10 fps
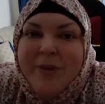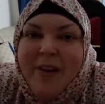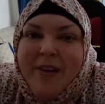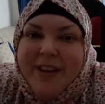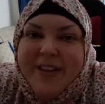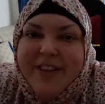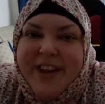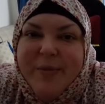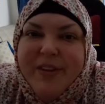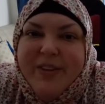Thanks, Patty
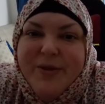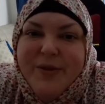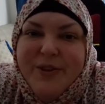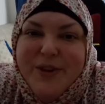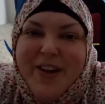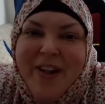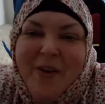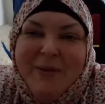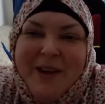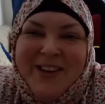Pickles. I'm already with
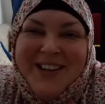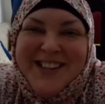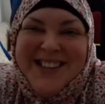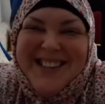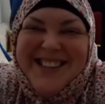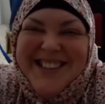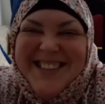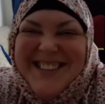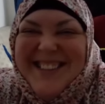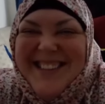it. Oh, let me make
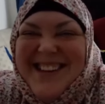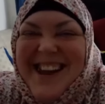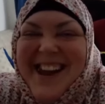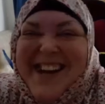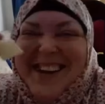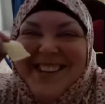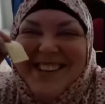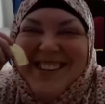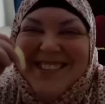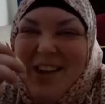sure I talk with my mouth
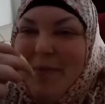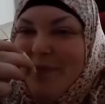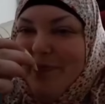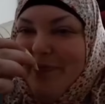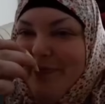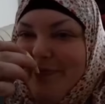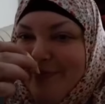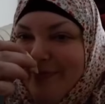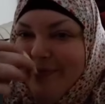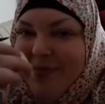full, because I'm like
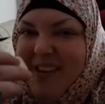that.